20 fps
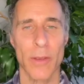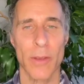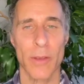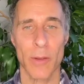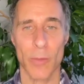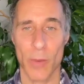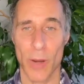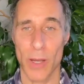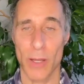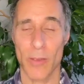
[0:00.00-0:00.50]

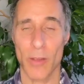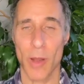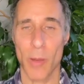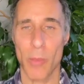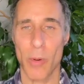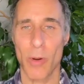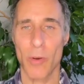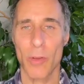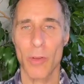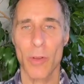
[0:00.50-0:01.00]
right? It's not
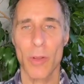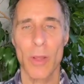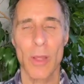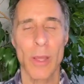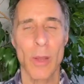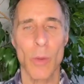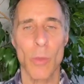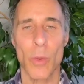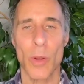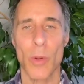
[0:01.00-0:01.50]
personal.
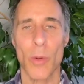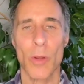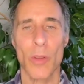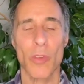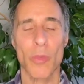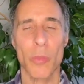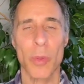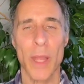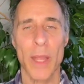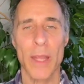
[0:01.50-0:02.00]
We don't
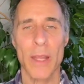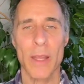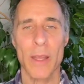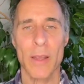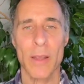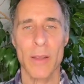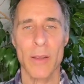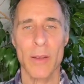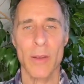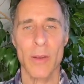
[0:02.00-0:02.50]
explain it.
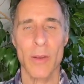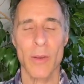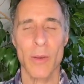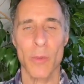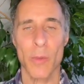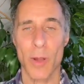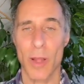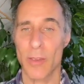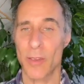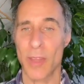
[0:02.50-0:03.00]

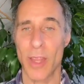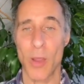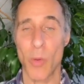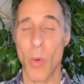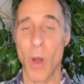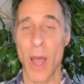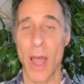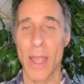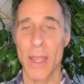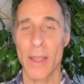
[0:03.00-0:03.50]
We're not saying
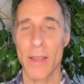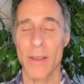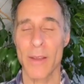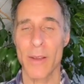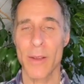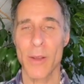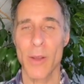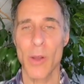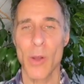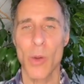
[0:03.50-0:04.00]
why.
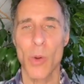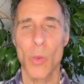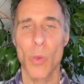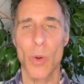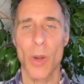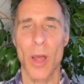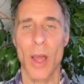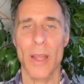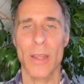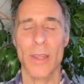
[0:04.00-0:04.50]

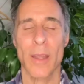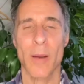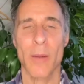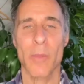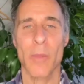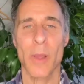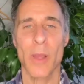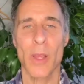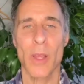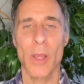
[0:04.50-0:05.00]
We're not
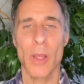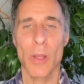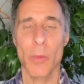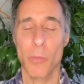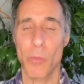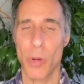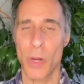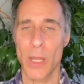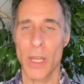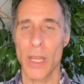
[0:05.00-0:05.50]

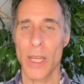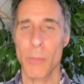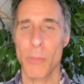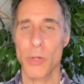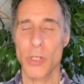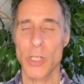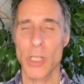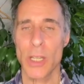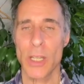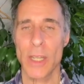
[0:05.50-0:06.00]

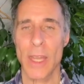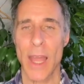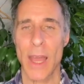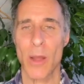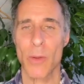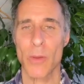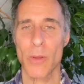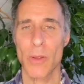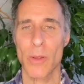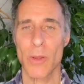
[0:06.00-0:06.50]
pushing it
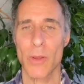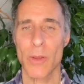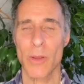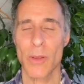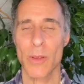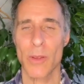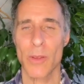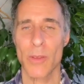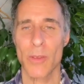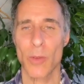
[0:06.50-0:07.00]
down
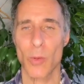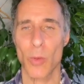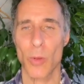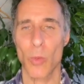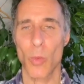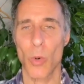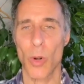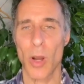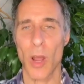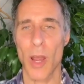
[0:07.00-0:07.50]
so it'll
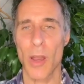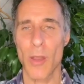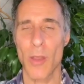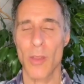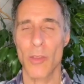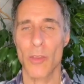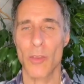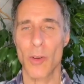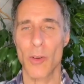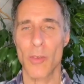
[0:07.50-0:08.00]
work under
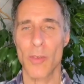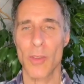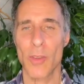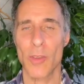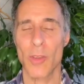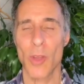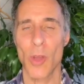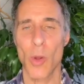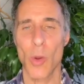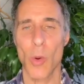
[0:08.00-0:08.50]
the
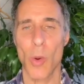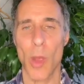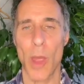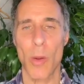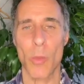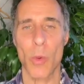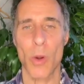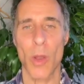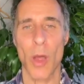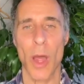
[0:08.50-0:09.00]
surface,
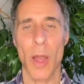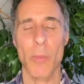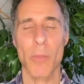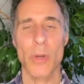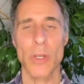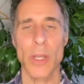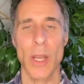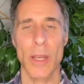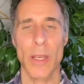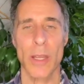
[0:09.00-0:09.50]
and we're not
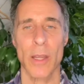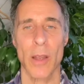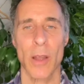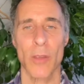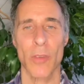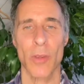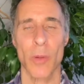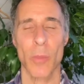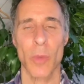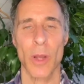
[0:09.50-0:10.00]
projecting it on
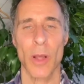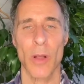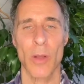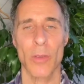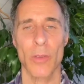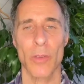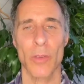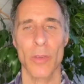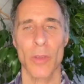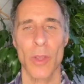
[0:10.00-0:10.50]
someone
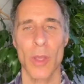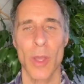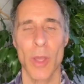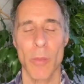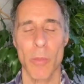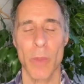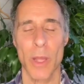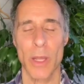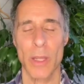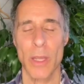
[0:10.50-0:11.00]
else.
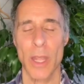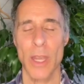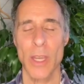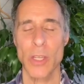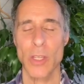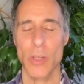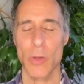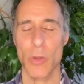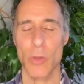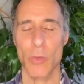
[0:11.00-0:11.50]

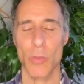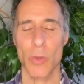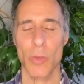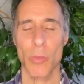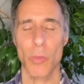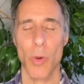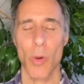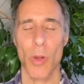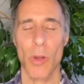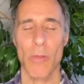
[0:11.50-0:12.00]
Meditation, as we
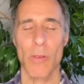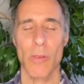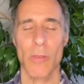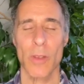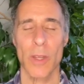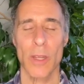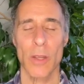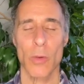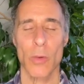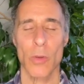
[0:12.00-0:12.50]
spoke of a
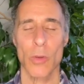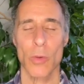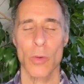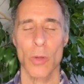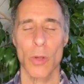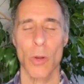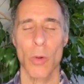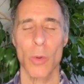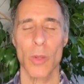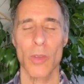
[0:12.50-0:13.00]
video or two
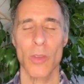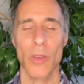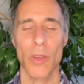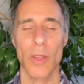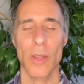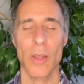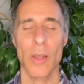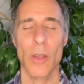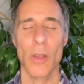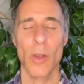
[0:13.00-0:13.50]
ago, we
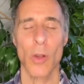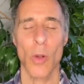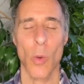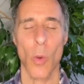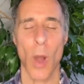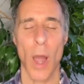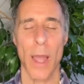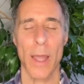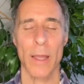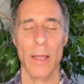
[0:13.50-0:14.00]
sit
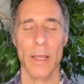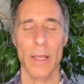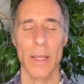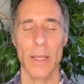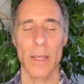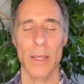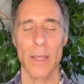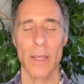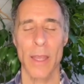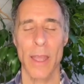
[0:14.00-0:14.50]

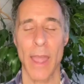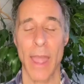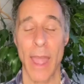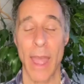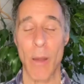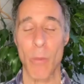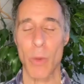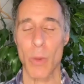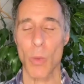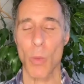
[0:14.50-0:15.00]
quietly
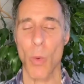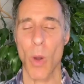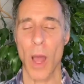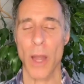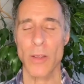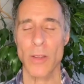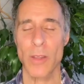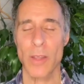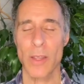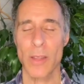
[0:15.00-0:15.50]
and we
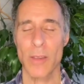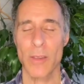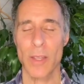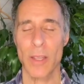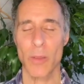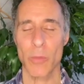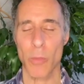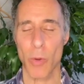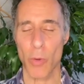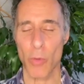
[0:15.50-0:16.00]
watch these
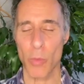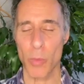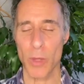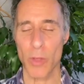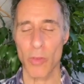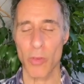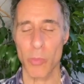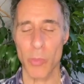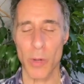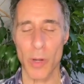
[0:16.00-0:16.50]
things. Both we
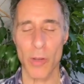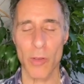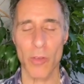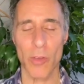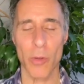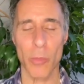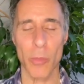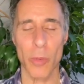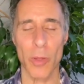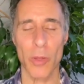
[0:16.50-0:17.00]
experience
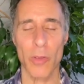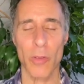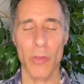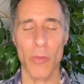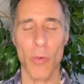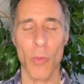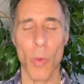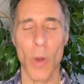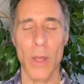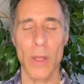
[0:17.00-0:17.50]
the bliss of
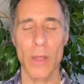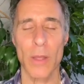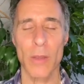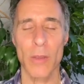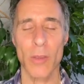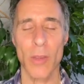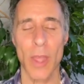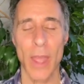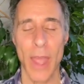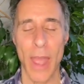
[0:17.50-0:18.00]
the
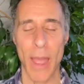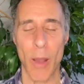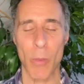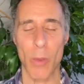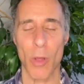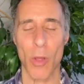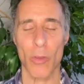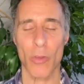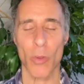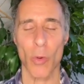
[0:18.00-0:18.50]
oneness, and
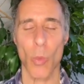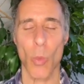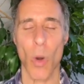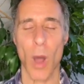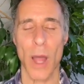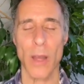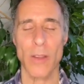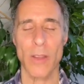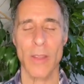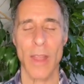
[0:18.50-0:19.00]
we also
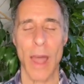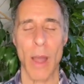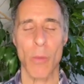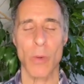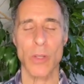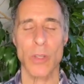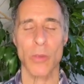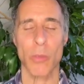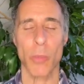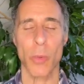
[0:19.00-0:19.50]
watch that
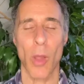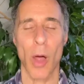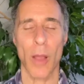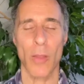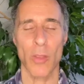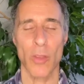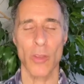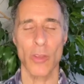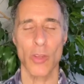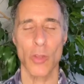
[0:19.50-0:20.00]
which is
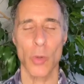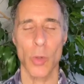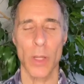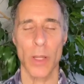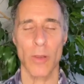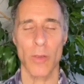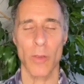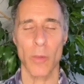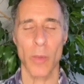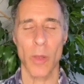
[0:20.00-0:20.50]
blocked, the
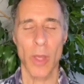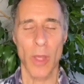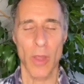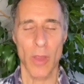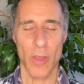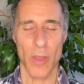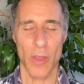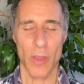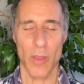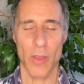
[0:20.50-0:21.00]
doing,
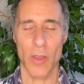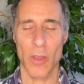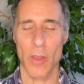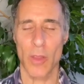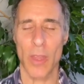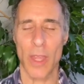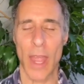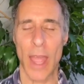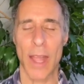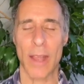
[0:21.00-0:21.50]

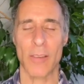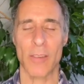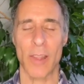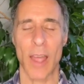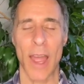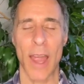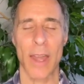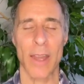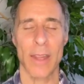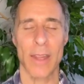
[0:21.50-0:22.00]
the
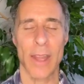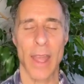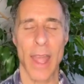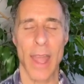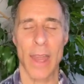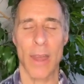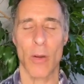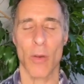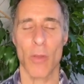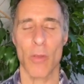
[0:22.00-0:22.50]
anxiety, the
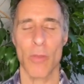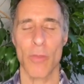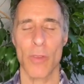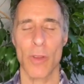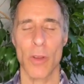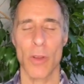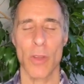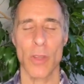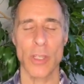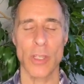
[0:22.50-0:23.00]
anger, the
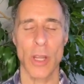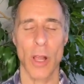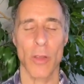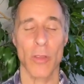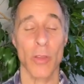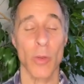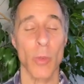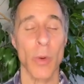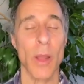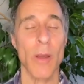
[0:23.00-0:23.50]
fear, the
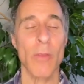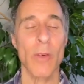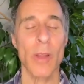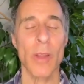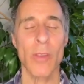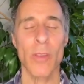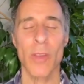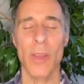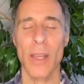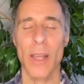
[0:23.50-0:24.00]
jealousy, whatever it
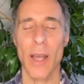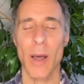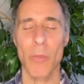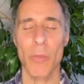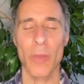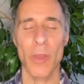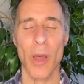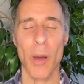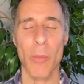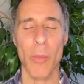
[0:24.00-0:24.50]
is that
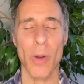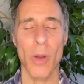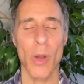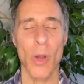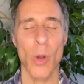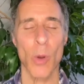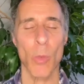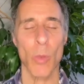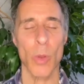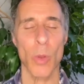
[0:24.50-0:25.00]
comes up.
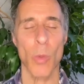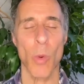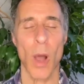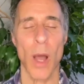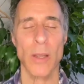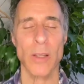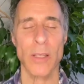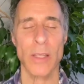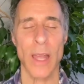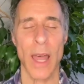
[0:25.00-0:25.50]
We
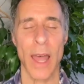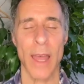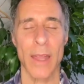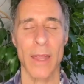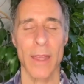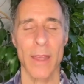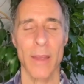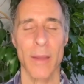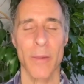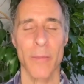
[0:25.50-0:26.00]
watch that
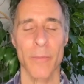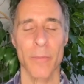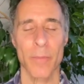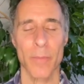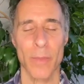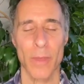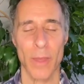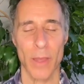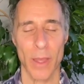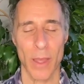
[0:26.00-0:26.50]

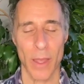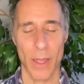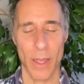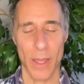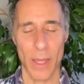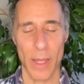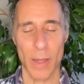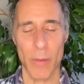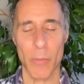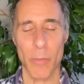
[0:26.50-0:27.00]

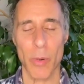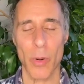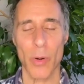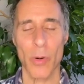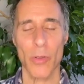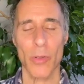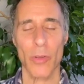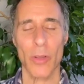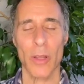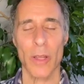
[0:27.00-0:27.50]

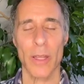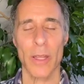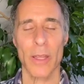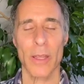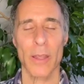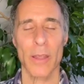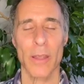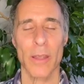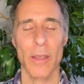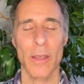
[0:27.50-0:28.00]
impersonally.
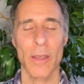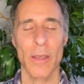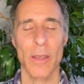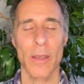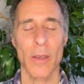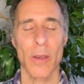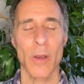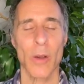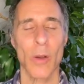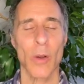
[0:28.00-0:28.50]

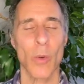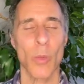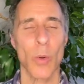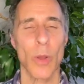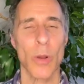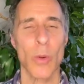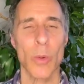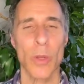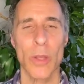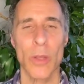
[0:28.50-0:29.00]

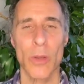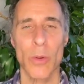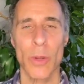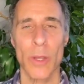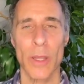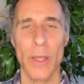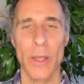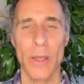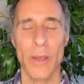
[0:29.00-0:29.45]
What are we doing?